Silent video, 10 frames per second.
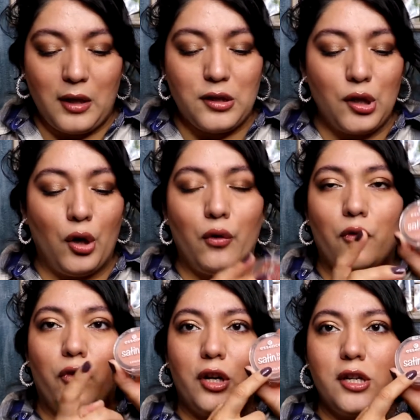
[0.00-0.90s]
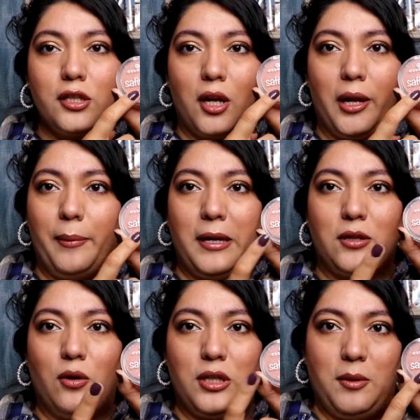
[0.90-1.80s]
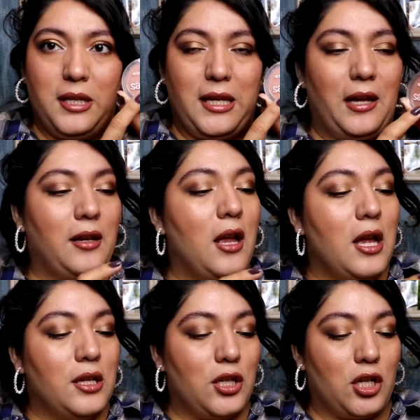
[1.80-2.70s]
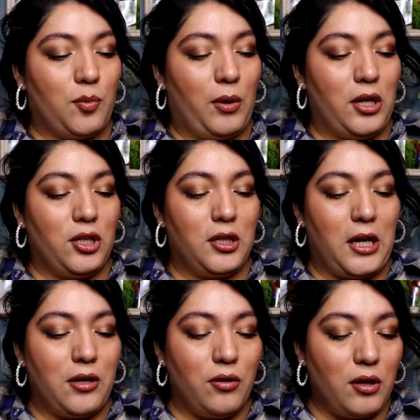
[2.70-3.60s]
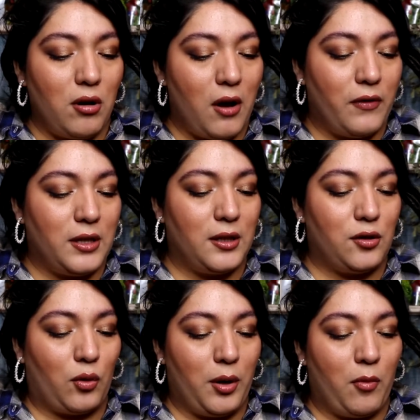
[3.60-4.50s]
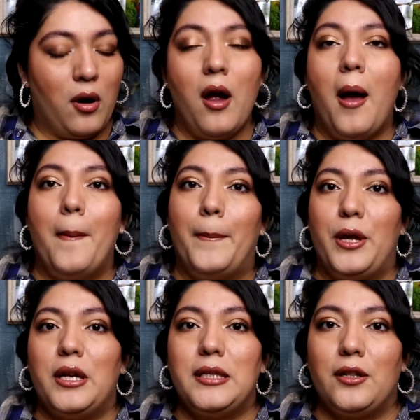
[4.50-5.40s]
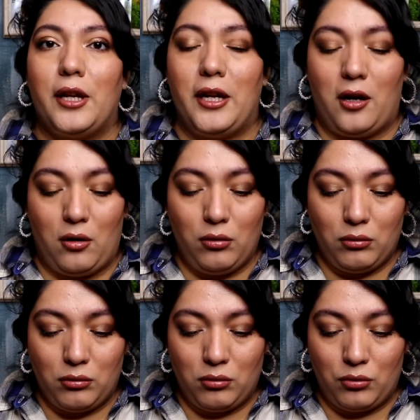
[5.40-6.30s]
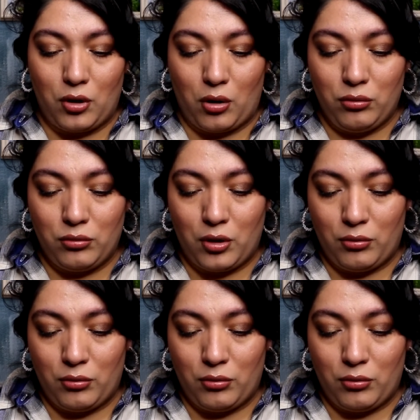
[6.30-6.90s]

So first up is going to be the Satin Touch blushes. I know they don't have these in store anymore, but you can still get, oh no,